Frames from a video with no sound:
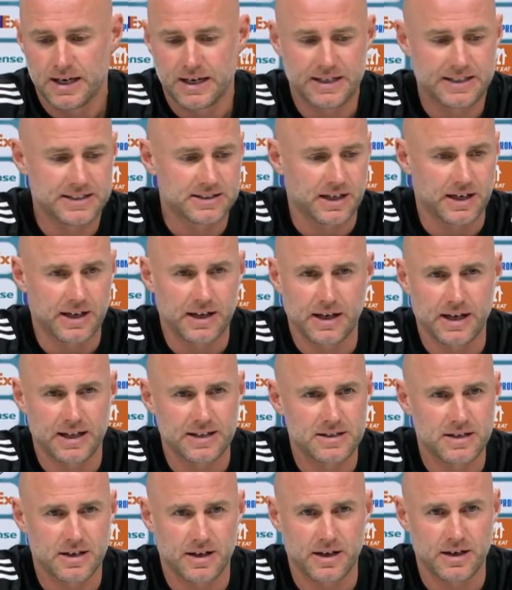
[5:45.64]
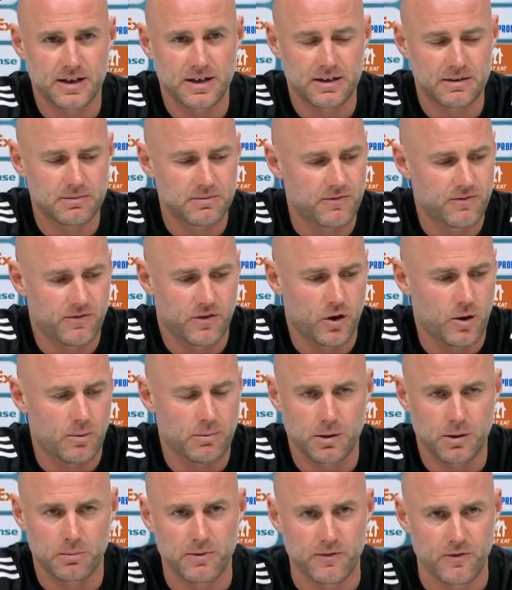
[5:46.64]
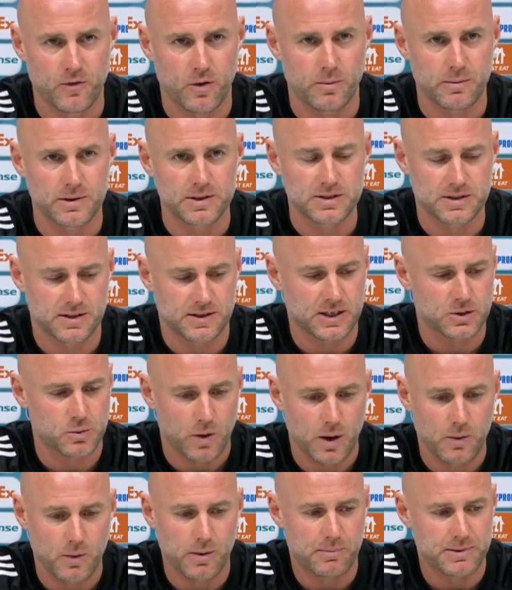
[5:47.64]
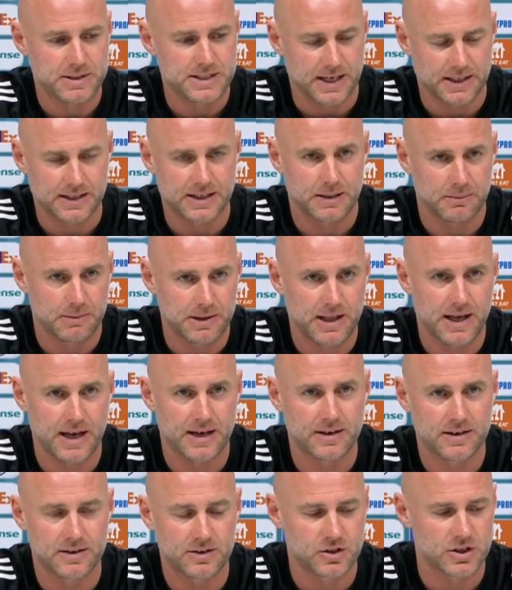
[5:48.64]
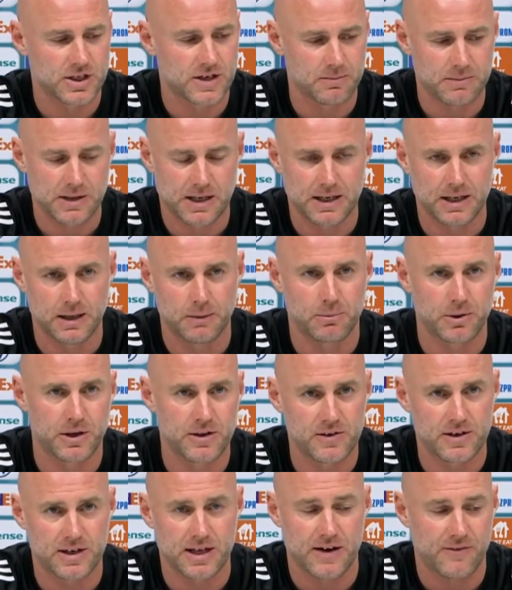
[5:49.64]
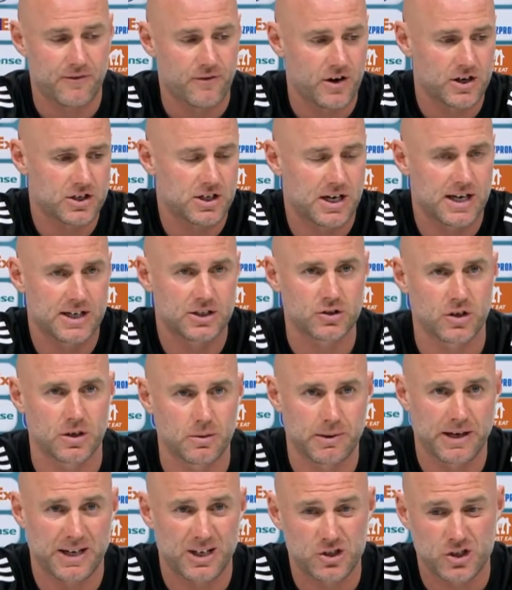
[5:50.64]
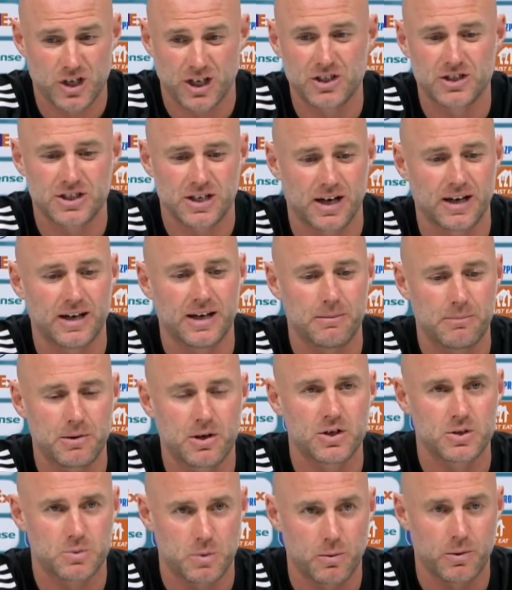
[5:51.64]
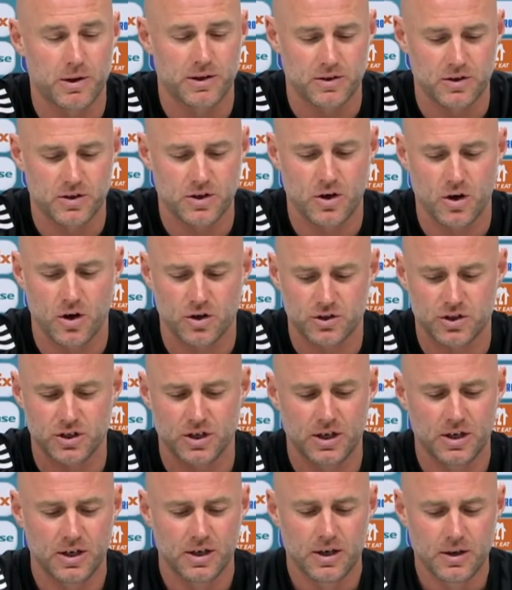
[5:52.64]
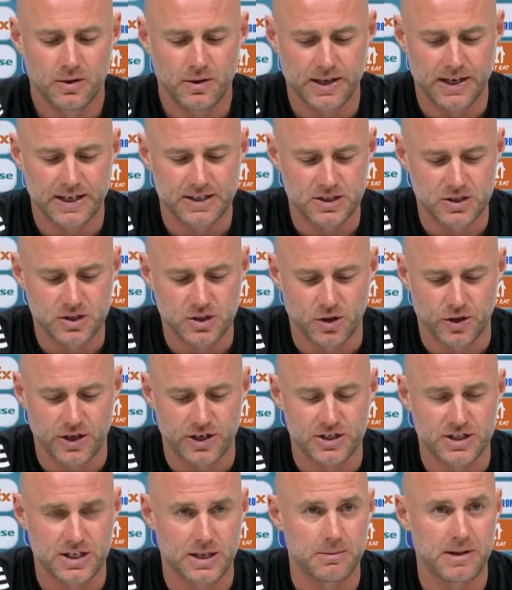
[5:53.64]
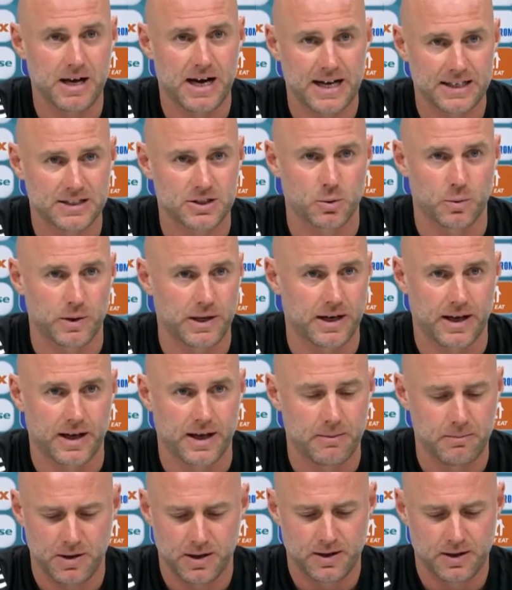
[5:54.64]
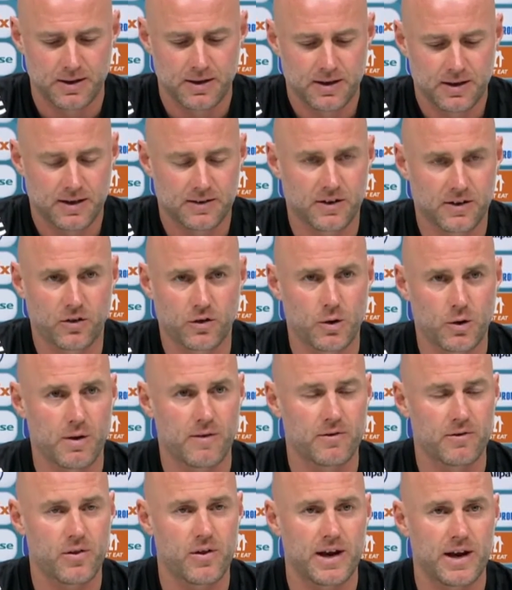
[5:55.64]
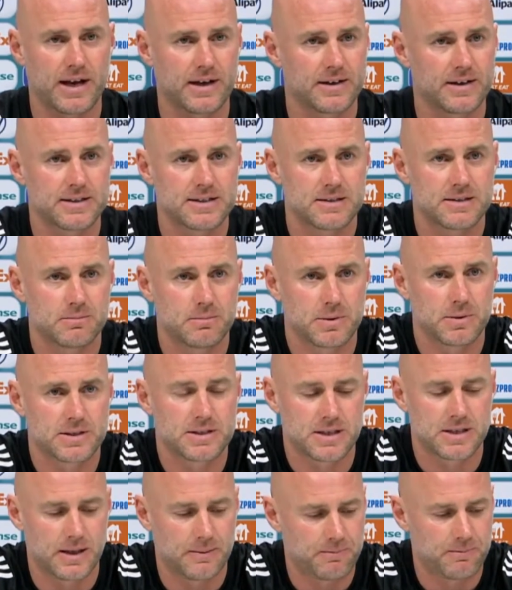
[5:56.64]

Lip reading: he's done it again tonight. He's phenomenal performance, and that's why we protected him at the end and just give him that little breather to get fresh legs on. And we had to change slightly because we were under the cosh against a Turkish team that had to win the game, and they threw everything at us. But